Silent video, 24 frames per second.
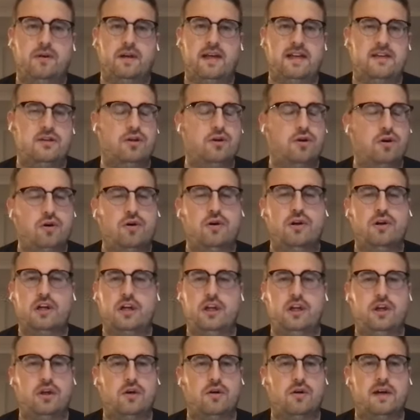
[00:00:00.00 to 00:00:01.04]
He's
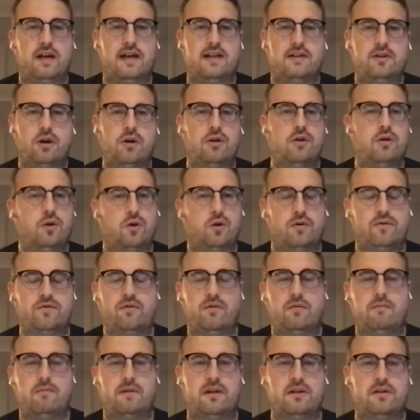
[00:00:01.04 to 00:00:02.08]
only a young lad on loan
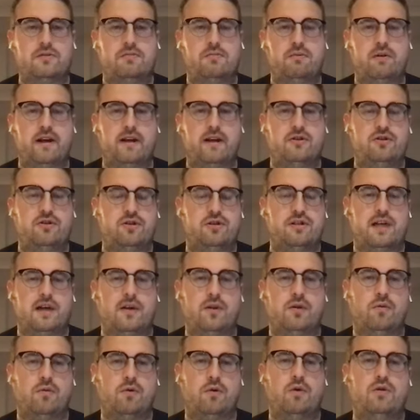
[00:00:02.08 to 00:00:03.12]
from Middlesbrough, just
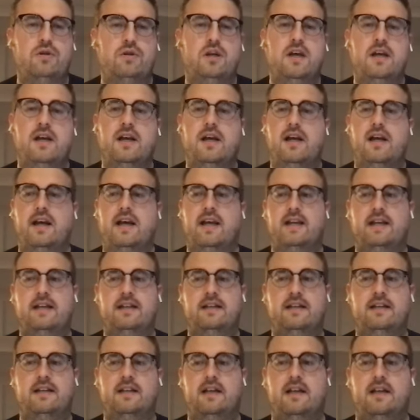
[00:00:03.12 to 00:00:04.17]
down the road,
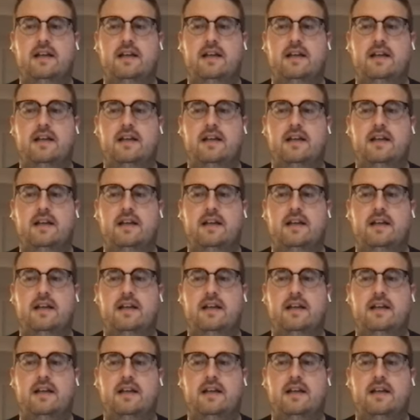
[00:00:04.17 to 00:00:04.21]
and